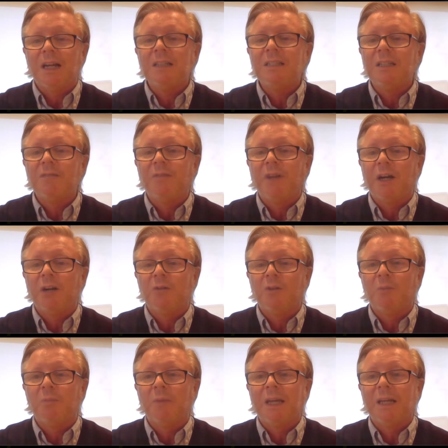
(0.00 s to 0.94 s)
and
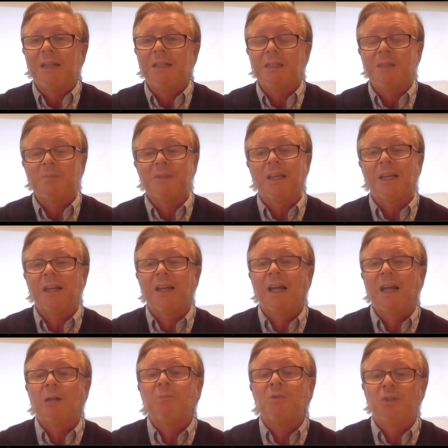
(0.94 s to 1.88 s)
antiviral mechanisms that
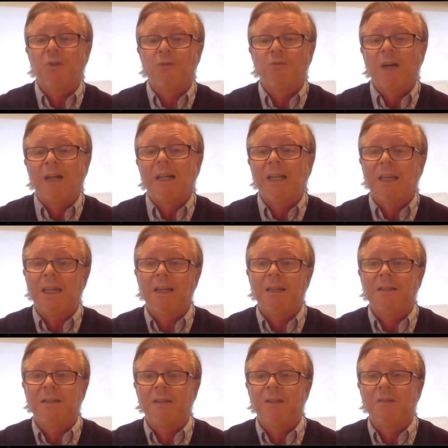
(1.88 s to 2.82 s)
can help to
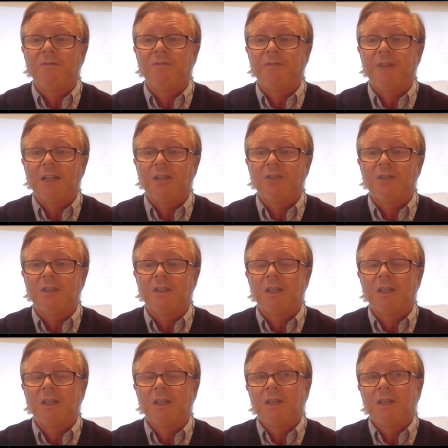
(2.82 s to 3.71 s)
eradicate the infection.